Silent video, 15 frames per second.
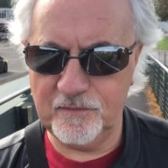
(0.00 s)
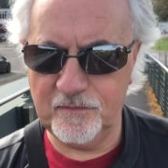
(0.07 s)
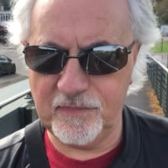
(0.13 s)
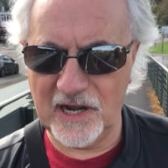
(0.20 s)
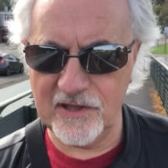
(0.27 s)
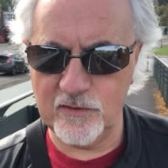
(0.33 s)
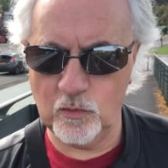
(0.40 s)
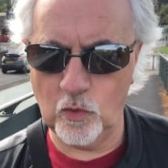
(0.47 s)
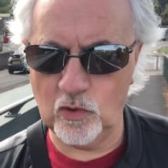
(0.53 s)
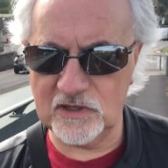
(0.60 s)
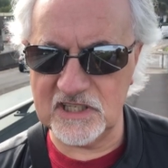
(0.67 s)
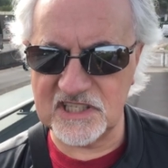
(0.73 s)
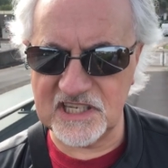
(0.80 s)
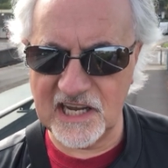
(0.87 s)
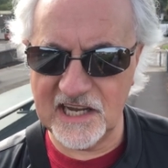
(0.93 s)
by the
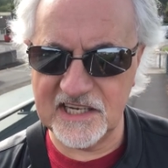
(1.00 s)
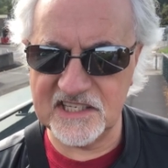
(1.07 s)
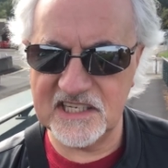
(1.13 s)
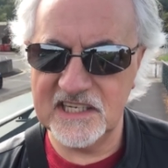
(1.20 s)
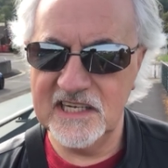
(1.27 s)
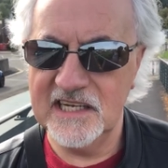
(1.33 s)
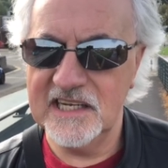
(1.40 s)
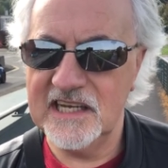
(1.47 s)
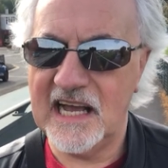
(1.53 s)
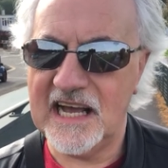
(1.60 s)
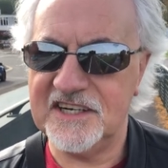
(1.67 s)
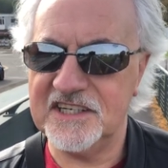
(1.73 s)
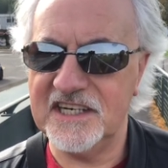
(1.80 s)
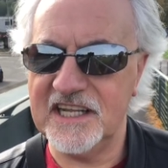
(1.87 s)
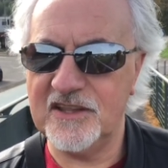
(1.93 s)
waterside,
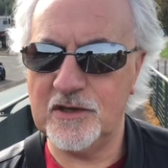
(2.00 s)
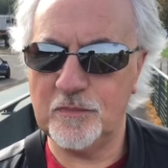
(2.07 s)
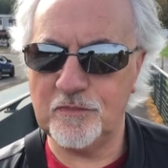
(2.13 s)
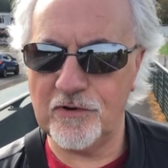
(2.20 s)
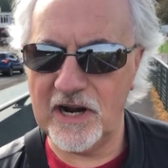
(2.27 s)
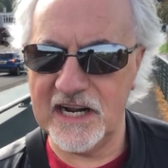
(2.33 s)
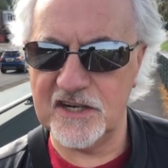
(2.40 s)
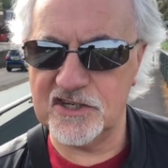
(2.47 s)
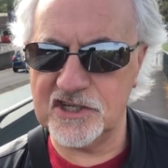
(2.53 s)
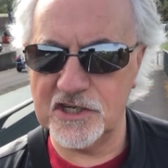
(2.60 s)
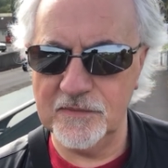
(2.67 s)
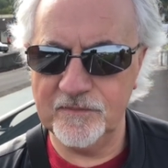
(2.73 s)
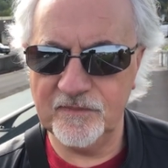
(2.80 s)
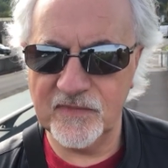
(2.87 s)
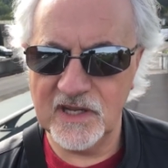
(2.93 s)
underneath a bridge,
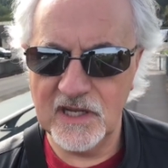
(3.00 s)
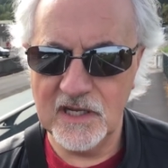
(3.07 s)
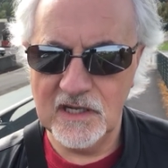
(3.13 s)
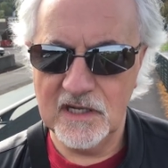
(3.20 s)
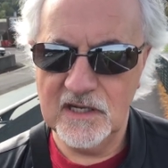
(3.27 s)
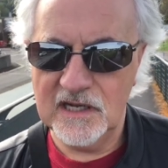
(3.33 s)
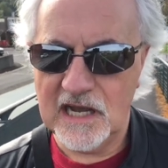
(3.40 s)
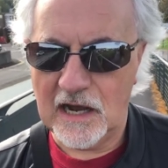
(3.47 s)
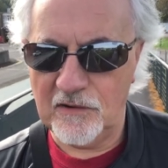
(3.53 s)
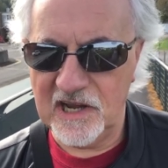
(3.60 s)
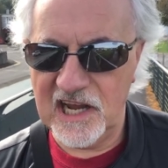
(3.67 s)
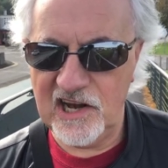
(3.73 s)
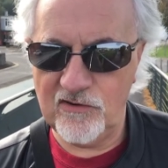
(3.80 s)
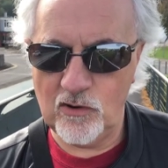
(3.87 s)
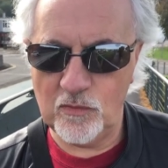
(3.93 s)
our
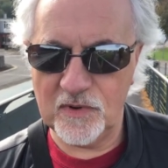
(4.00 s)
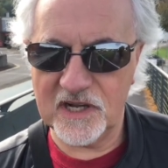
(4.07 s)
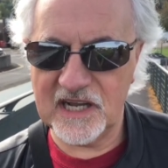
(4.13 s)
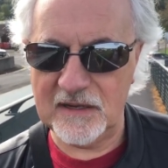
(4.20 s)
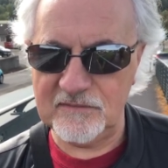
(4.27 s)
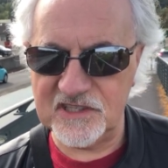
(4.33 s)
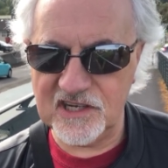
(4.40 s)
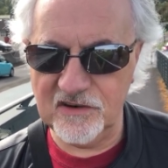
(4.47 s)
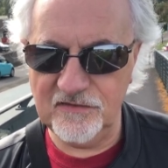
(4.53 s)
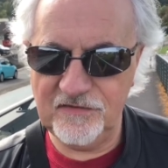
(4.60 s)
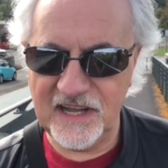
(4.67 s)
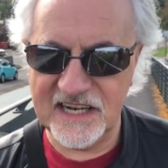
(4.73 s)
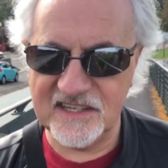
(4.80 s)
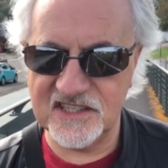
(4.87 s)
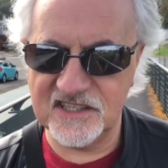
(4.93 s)
hero becomes
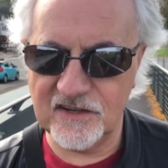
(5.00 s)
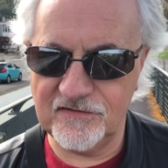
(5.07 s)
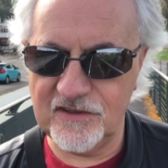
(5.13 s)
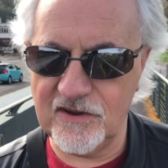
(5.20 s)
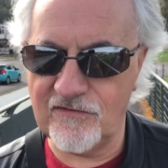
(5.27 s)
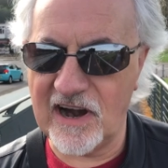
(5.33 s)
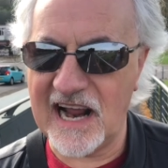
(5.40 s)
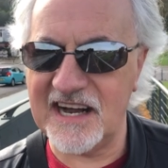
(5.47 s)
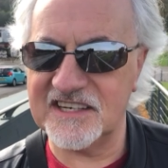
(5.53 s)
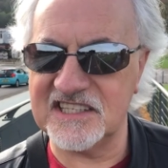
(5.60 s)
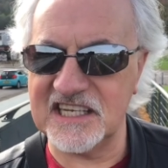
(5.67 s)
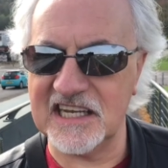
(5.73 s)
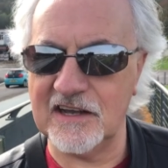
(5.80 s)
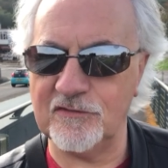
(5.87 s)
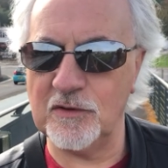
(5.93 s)
convinced of the
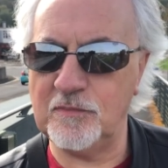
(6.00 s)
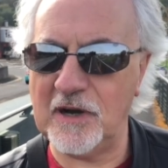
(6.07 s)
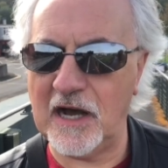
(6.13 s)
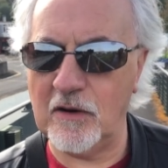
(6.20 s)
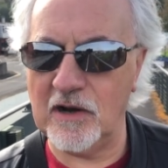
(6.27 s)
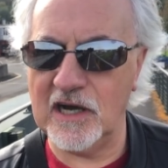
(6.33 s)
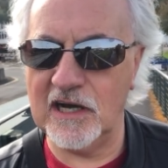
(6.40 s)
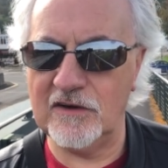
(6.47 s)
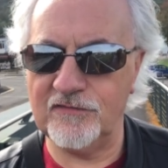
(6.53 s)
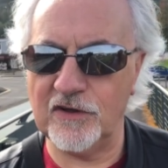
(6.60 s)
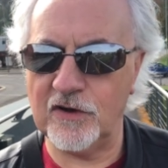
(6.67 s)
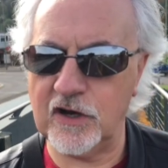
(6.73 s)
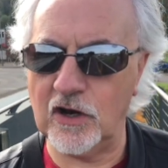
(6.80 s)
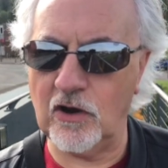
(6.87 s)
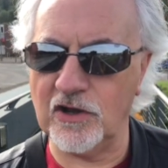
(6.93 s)
reality of the power of the
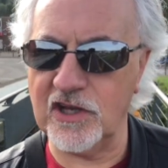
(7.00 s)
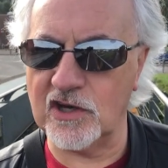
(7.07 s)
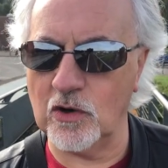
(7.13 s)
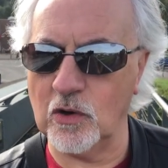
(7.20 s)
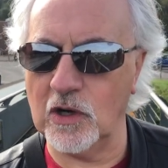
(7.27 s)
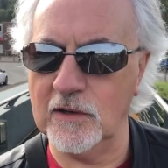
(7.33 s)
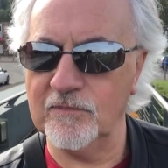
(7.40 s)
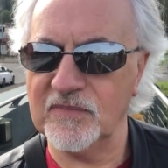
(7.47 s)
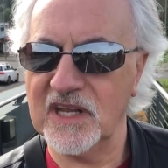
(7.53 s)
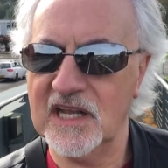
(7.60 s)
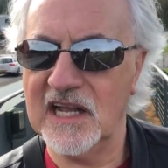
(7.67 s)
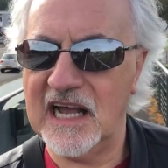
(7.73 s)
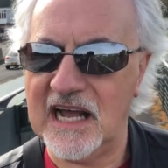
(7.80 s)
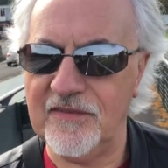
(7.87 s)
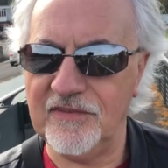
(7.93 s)
Lloigor
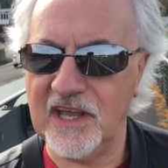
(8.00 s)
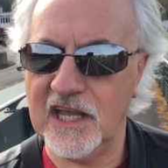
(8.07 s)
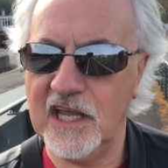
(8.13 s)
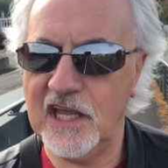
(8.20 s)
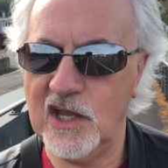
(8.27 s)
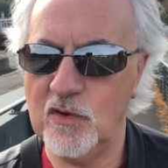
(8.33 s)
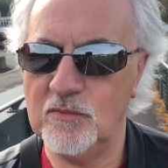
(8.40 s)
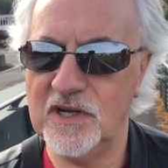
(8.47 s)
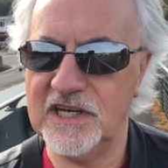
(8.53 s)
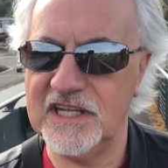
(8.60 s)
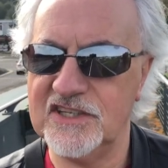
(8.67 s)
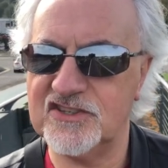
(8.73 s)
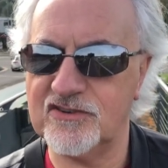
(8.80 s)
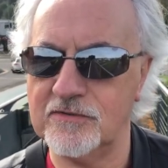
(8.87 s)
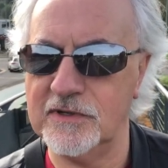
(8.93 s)
and their human
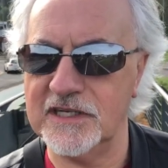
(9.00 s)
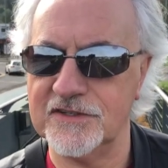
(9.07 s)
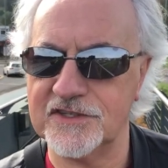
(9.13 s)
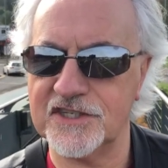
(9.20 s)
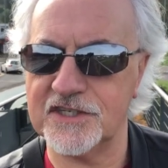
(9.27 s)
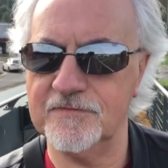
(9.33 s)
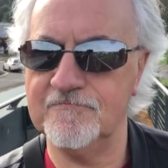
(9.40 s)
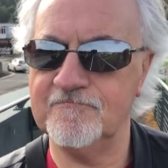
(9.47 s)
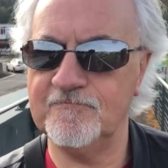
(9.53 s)
instruments.